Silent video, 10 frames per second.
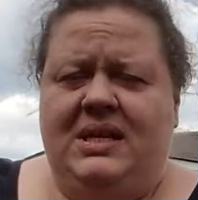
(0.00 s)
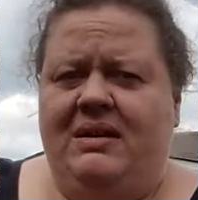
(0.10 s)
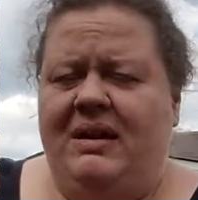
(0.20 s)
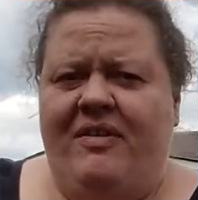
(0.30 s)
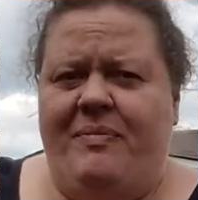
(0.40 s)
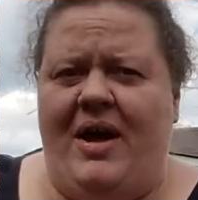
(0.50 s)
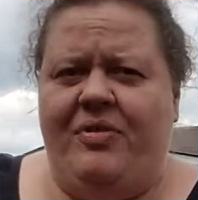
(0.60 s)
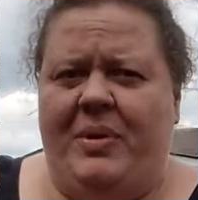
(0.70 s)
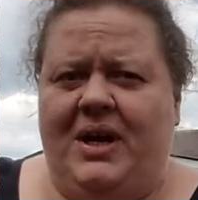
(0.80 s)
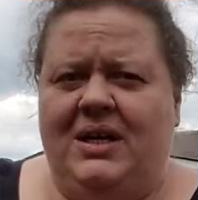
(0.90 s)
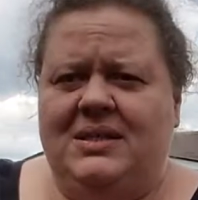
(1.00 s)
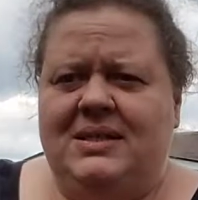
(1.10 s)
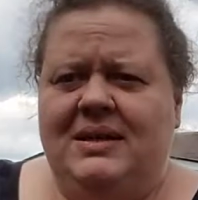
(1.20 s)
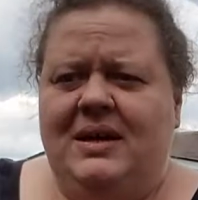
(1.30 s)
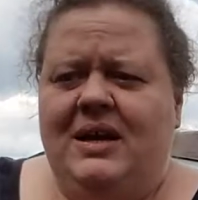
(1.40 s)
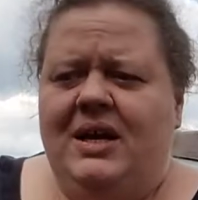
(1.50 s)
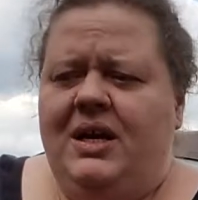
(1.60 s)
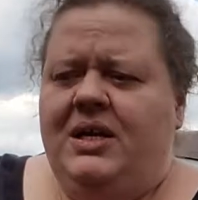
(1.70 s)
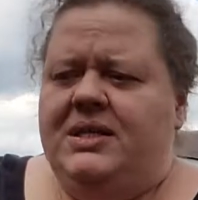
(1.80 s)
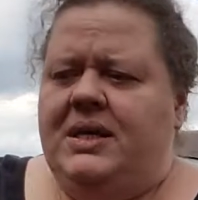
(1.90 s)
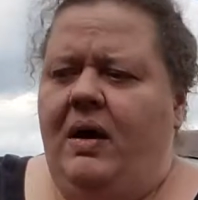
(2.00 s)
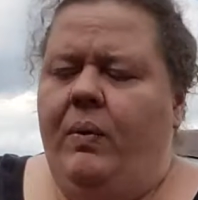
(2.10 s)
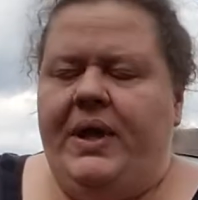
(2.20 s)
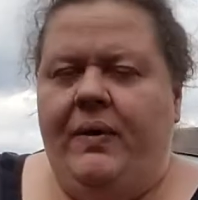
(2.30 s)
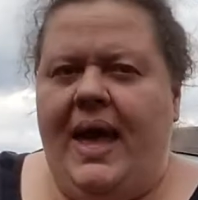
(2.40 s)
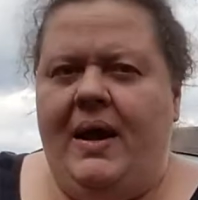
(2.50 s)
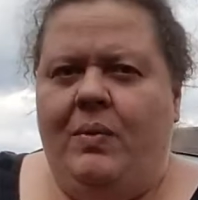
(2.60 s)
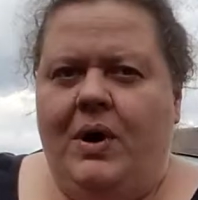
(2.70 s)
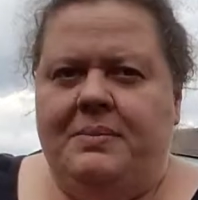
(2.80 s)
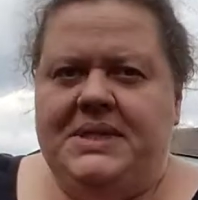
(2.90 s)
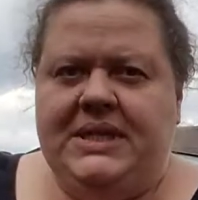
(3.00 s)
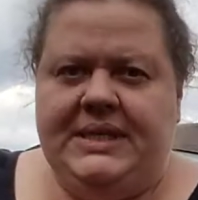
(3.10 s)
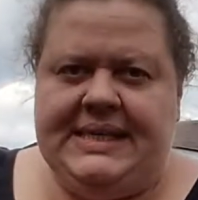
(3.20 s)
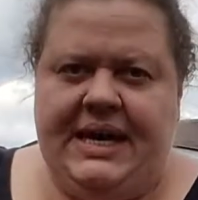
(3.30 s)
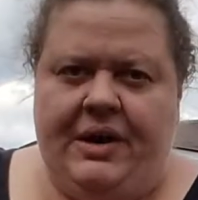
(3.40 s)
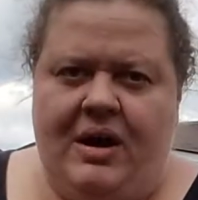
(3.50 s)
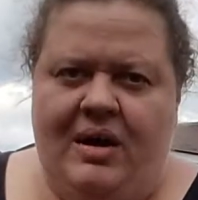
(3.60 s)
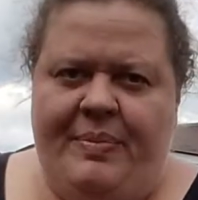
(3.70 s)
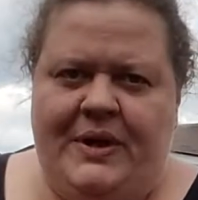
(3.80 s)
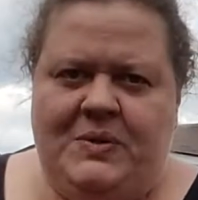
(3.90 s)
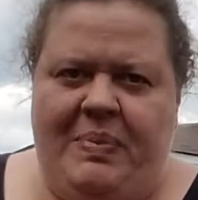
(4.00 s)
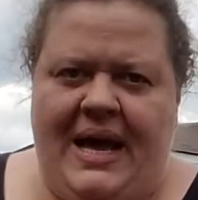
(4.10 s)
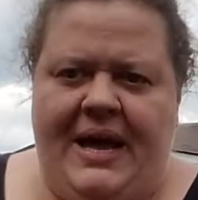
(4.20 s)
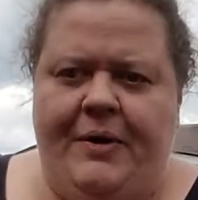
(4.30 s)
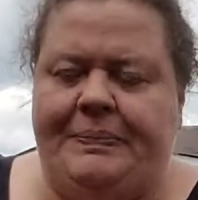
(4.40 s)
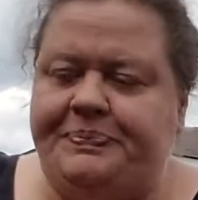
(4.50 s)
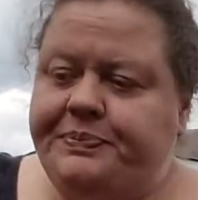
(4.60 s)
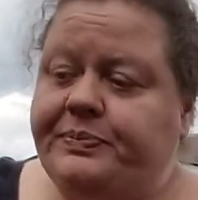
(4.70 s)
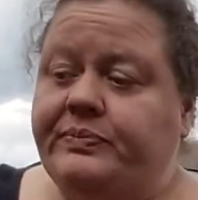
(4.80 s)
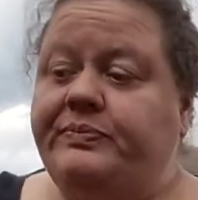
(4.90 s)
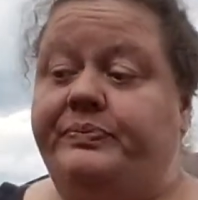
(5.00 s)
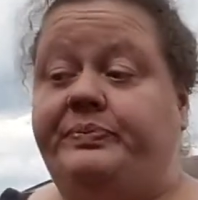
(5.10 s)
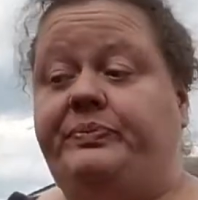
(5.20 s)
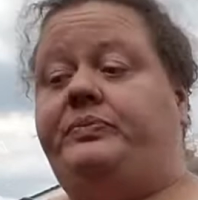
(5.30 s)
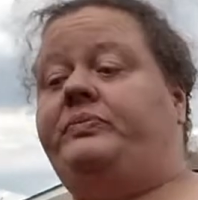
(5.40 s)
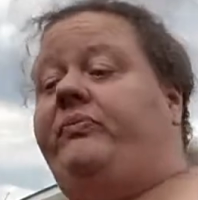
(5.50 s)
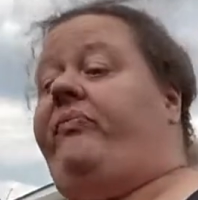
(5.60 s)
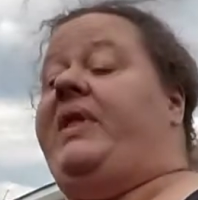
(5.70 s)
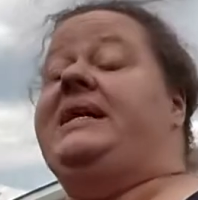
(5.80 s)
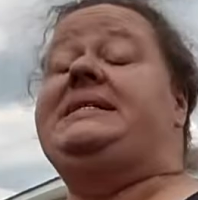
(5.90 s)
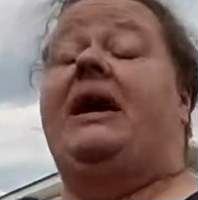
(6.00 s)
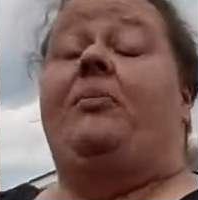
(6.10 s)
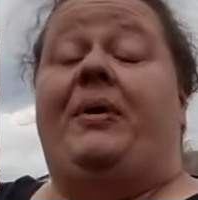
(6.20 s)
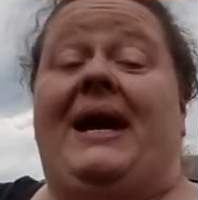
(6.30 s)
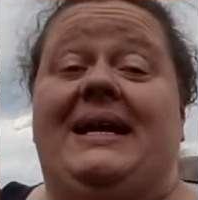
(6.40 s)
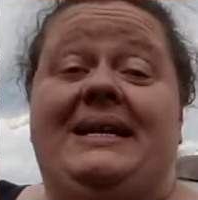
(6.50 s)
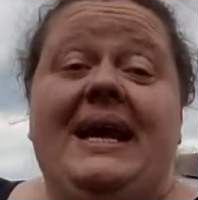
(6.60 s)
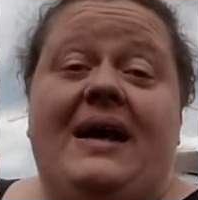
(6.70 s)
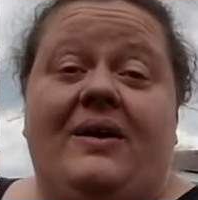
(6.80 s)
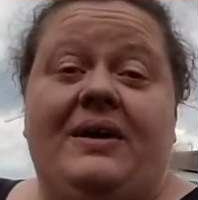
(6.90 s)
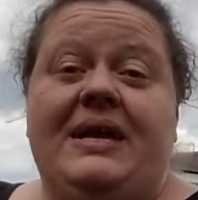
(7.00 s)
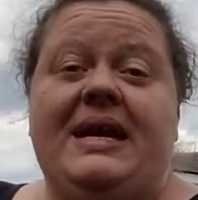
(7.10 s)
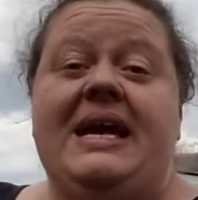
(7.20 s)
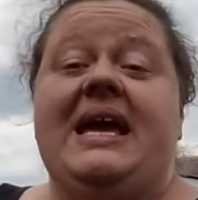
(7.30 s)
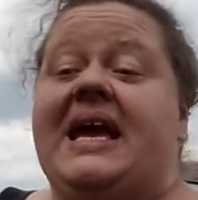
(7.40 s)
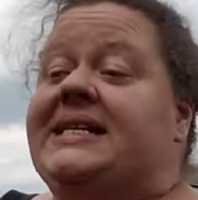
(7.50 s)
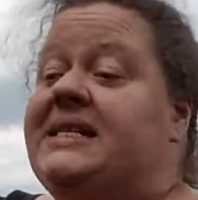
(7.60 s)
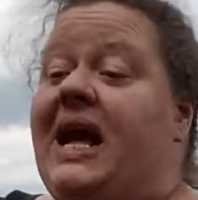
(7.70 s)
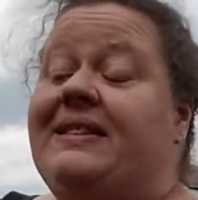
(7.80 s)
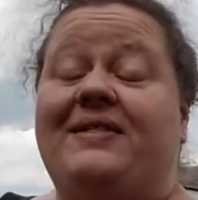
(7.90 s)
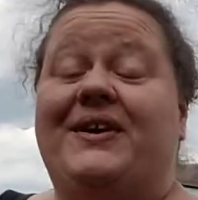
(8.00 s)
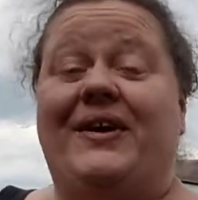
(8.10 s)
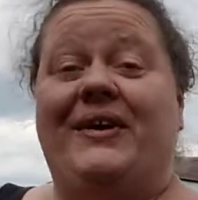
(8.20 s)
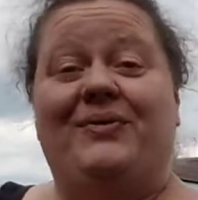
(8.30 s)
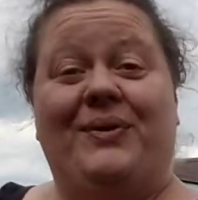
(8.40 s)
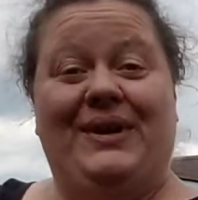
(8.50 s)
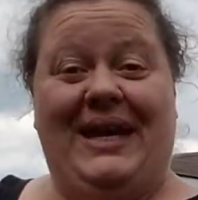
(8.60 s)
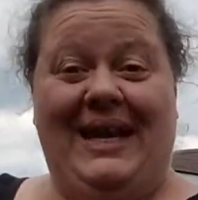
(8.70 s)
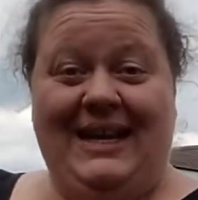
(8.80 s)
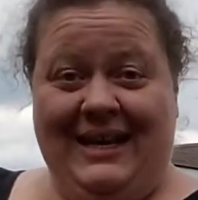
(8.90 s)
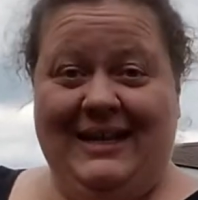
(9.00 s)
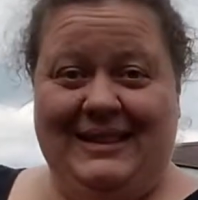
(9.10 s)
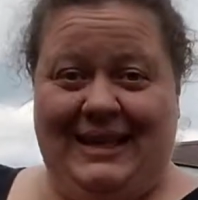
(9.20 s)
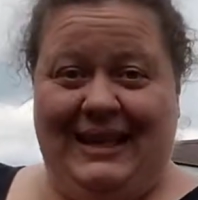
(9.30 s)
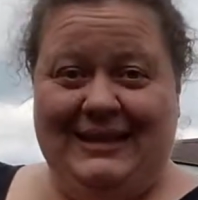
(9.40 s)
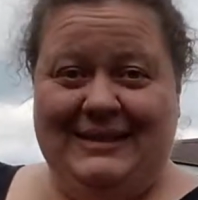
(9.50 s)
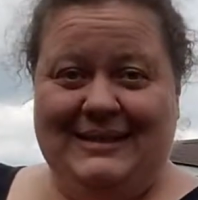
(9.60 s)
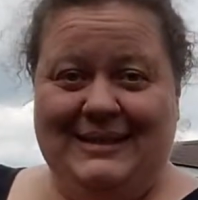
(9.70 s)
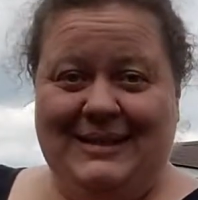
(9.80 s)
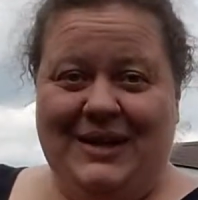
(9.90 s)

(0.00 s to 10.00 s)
They don't have mouth parts. So when you add worms to, say, your compost pile to help break it down, it's not that they're going through and eating things.